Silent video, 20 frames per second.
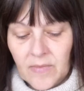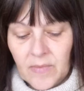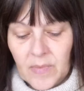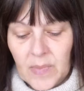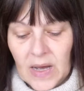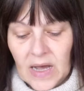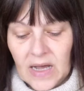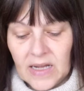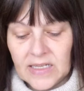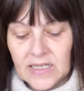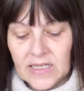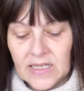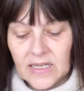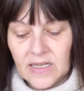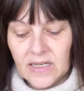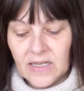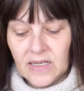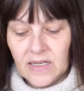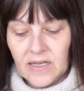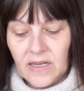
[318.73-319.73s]
But,
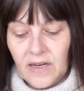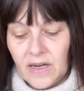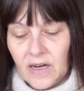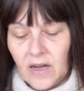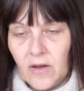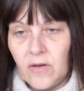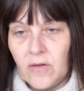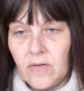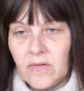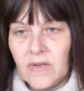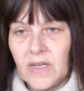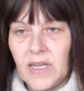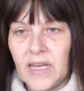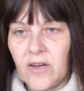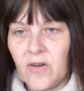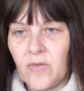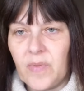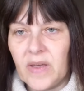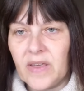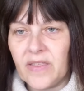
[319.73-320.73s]
you know, it
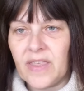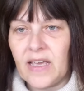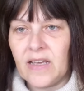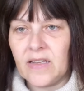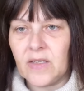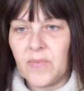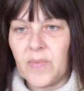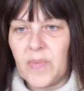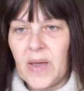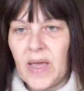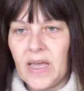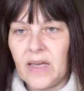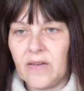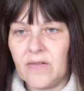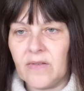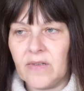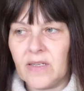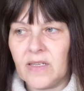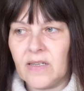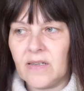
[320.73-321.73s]
could be
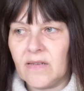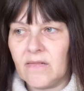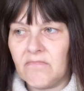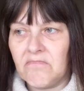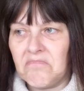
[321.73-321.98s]
£1,000.